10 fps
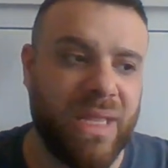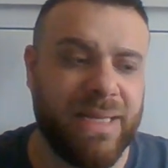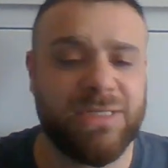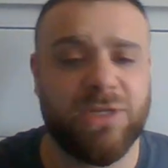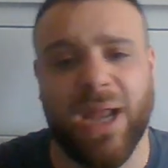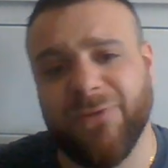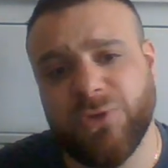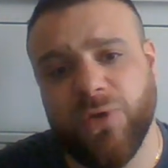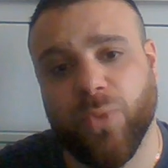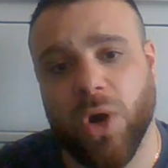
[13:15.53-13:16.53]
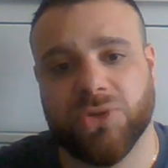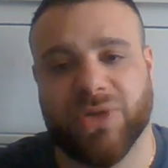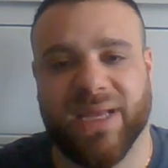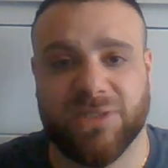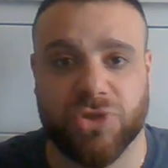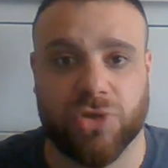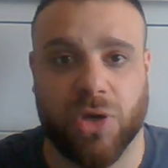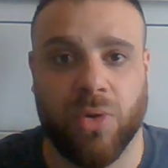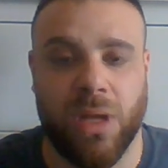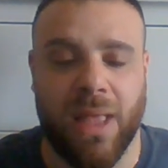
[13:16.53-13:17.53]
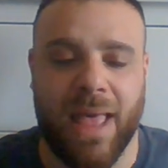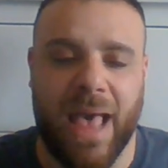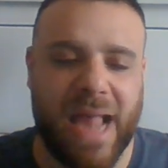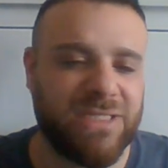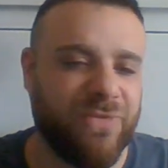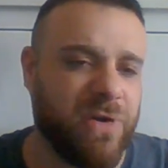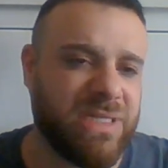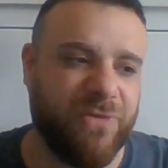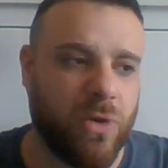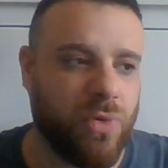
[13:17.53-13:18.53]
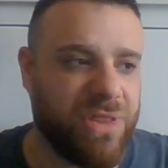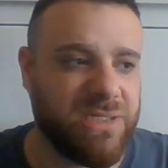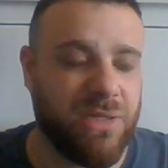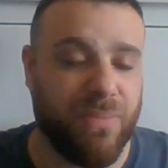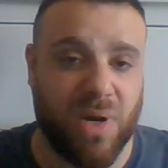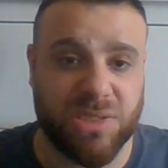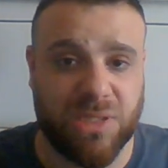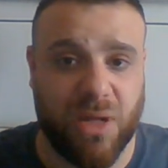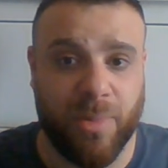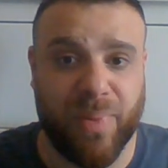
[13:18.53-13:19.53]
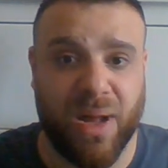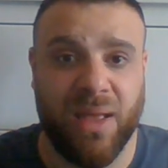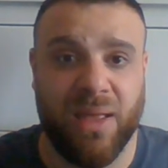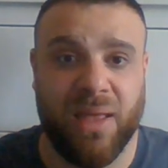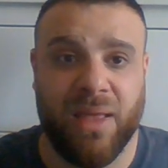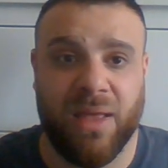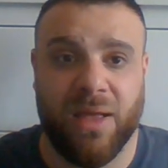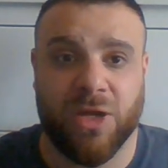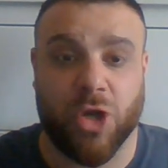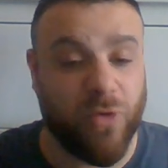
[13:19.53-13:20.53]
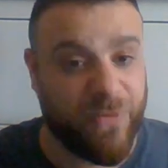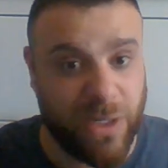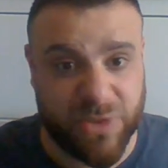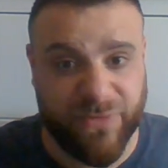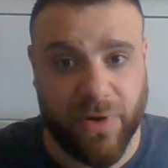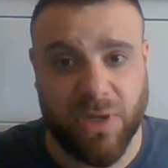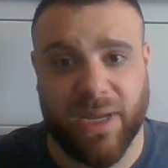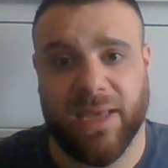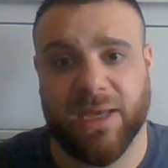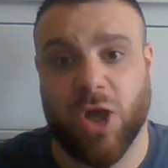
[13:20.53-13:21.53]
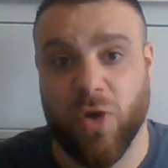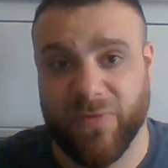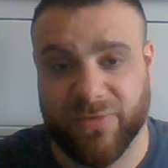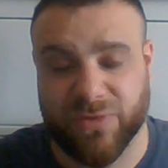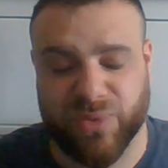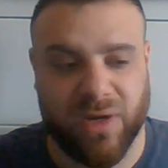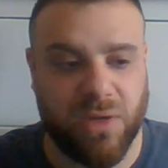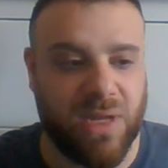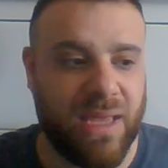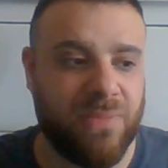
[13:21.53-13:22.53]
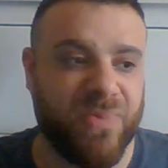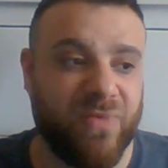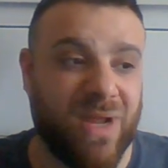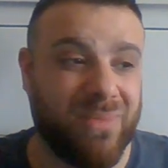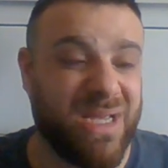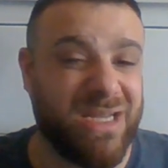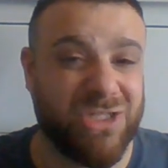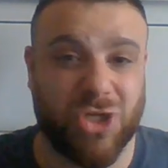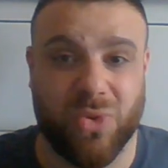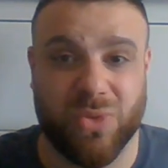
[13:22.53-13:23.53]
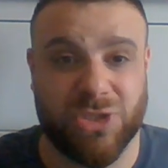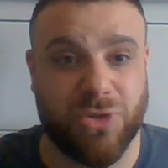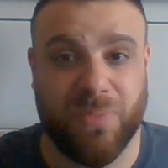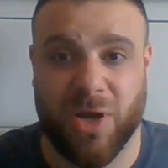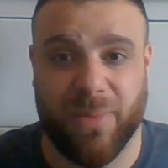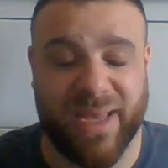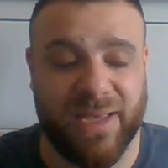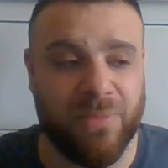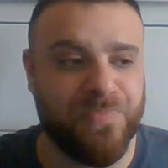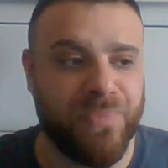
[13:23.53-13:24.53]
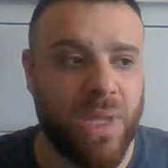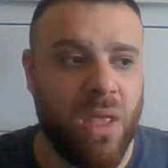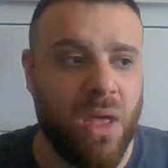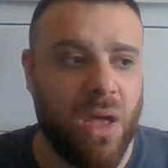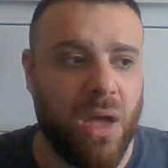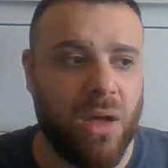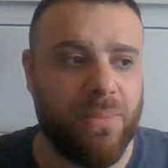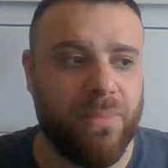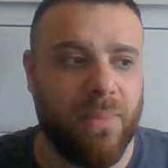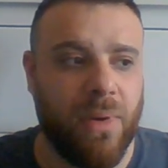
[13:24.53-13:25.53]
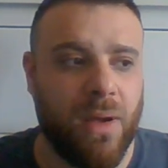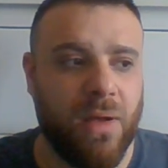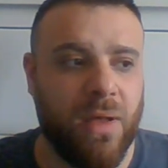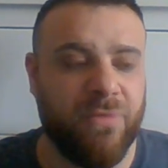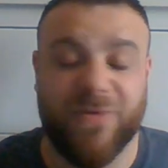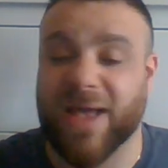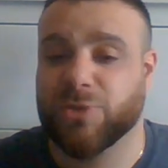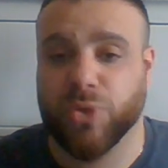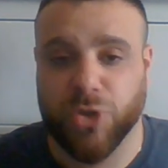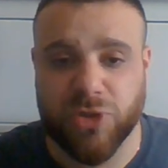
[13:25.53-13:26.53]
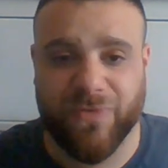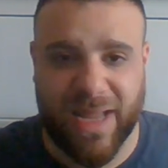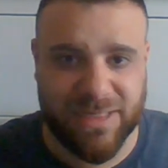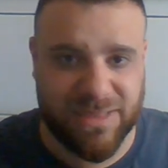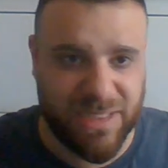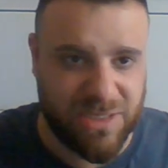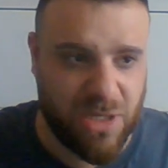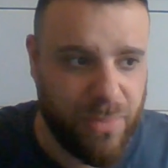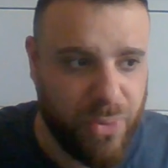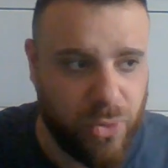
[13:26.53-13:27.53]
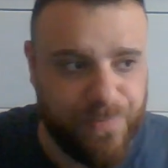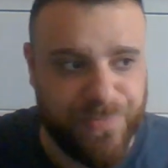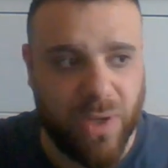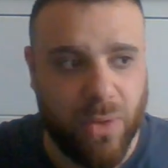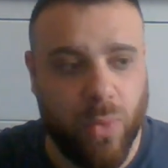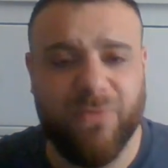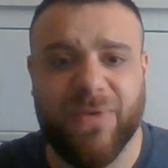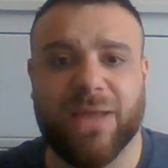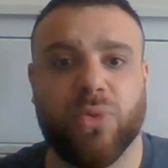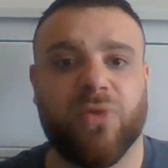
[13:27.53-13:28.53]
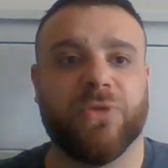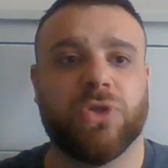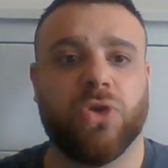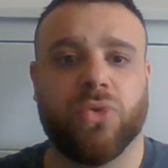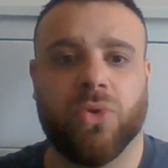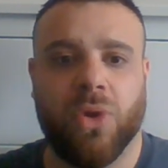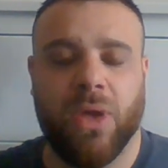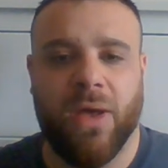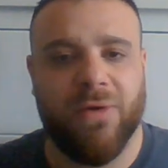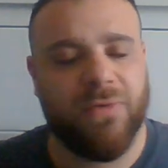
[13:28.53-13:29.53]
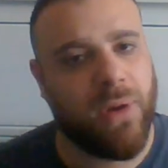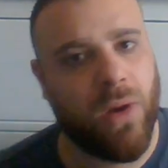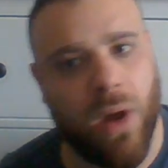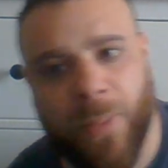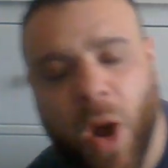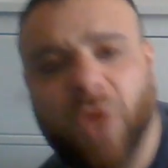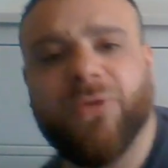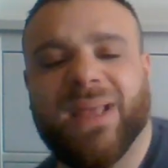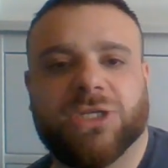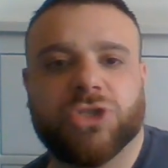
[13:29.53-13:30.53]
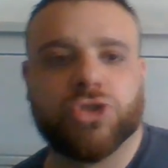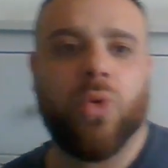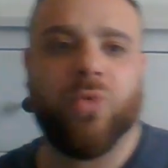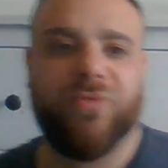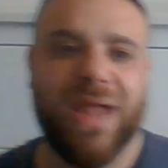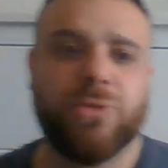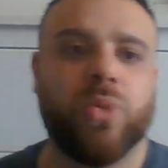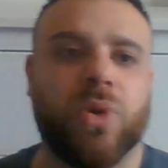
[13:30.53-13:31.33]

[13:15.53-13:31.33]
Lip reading: he's going to have to have worked on head control. And it's a very difficult thing to master, but Golovkin was very good at it. Kovalev was very good at it. Vladimir Klitschko was superb at it. In fact, we'll use Vlad as an example. What Vlad would often do, apart from head control, Vlad